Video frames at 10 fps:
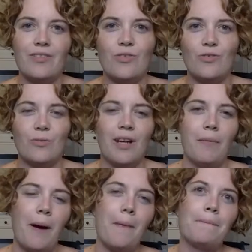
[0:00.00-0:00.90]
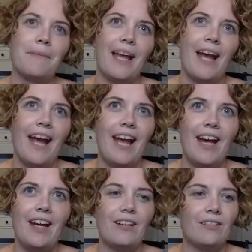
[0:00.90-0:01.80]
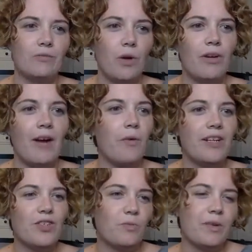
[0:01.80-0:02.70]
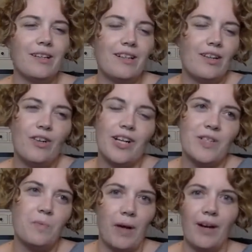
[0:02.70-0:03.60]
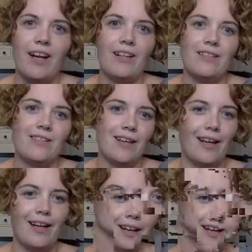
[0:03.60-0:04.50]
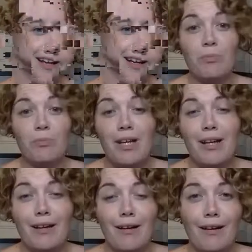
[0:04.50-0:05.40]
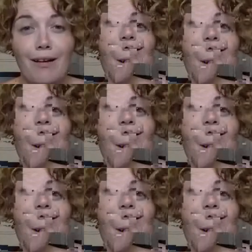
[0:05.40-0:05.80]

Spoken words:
on social media about, hey, well, what has your experience in social media or